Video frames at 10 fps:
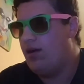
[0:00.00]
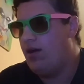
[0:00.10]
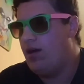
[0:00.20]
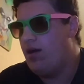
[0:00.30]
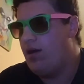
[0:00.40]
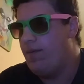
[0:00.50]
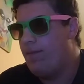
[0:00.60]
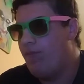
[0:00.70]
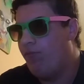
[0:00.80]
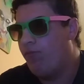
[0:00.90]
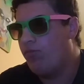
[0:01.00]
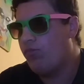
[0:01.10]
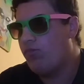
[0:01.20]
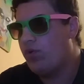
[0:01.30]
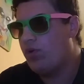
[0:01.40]
um,
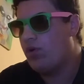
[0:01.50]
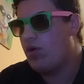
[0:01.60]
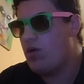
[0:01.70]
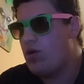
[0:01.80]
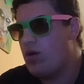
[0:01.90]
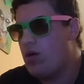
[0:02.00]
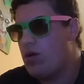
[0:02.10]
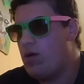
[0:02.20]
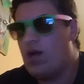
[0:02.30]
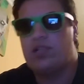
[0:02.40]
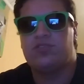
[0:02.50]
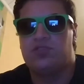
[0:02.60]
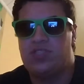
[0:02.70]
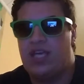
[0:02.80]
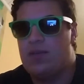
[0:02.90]

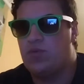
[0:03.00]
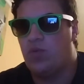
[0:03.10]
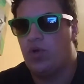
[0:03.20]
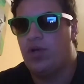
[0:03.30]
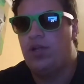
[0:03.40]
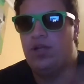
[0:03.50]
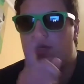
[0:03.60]
consoles the game's for.